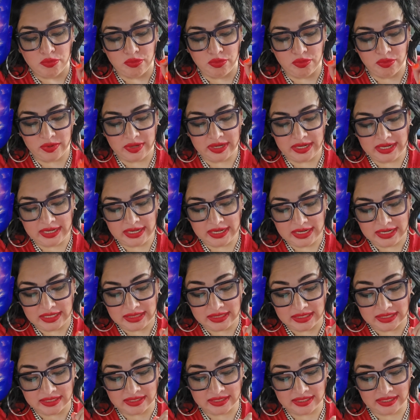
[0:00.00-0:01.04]
Bring
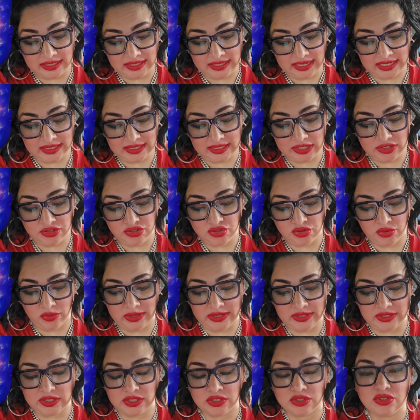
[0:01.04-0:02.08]
the selected
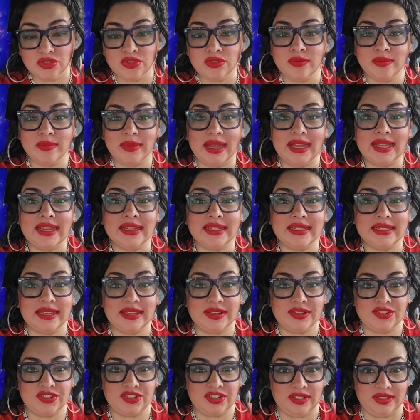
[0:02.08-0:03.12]
choice to my
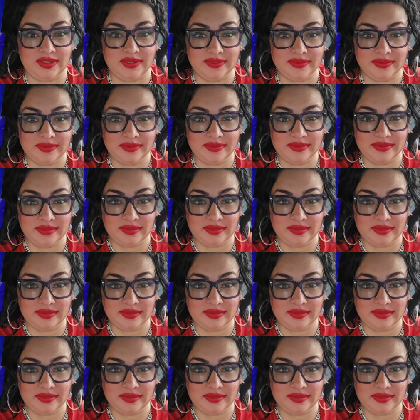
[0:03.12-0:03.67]
attention.